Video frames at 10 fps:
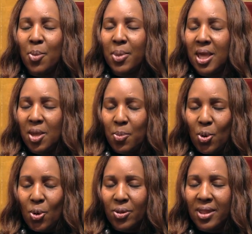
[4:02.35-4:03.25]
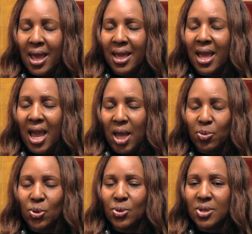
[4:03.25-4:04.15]
people that
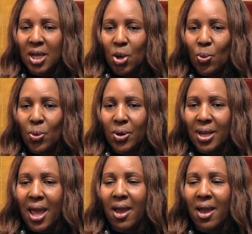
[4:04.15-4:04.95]
came through Dinglewood